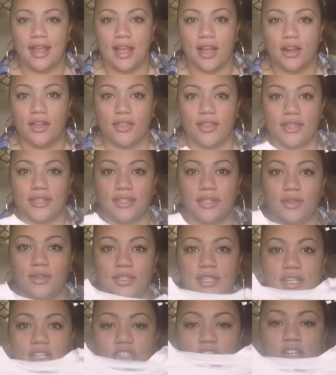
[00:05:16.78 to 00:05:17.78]
And I got her this
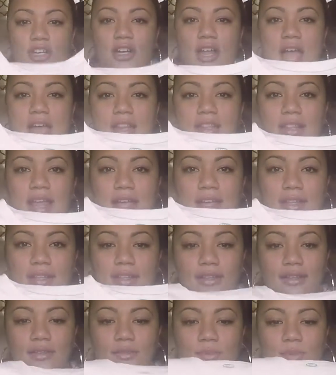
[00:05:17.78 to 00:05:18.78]
little t-shirt. I
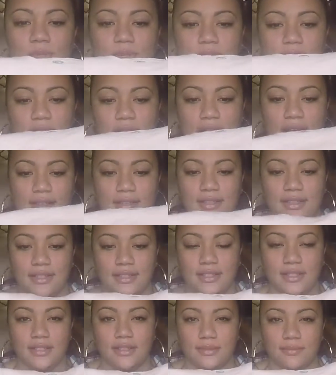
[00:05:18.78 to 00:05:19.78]
really like
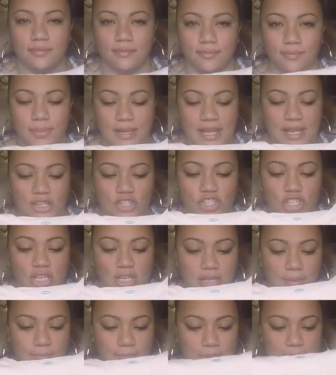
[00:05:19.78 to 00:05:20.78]
this
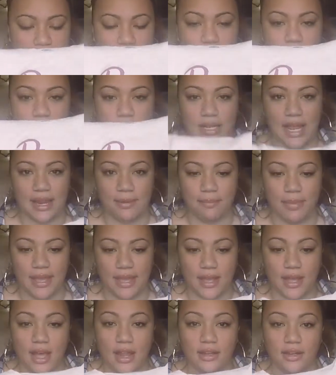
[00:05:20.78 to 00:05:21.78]
peachy pink, light
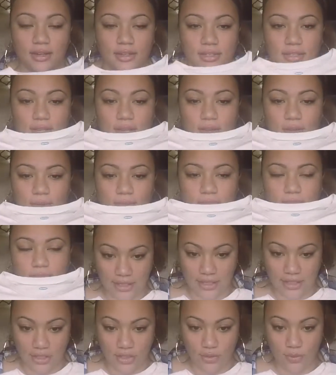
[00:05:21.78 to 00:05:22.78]
pink color. So this
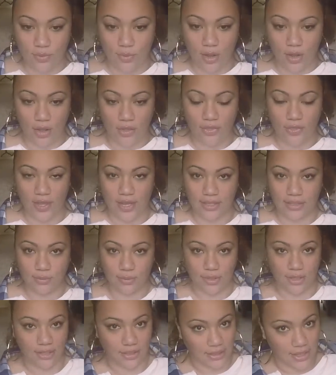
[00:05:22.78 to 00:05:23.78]
says do all things
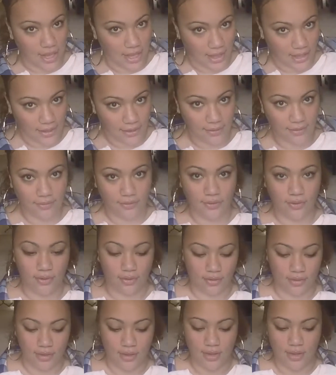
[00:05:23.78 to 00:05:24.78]
with love
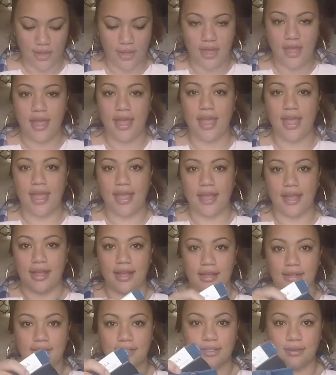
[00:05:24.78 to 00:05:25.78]

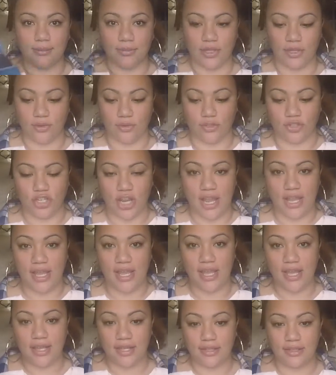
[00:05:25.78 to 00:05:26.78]
and some little
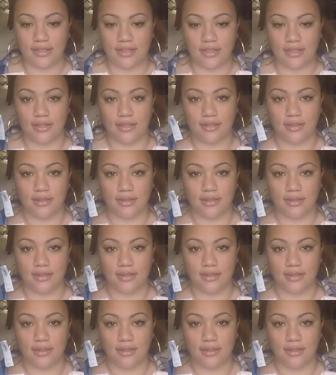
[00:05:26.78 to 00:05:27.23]
jeggings.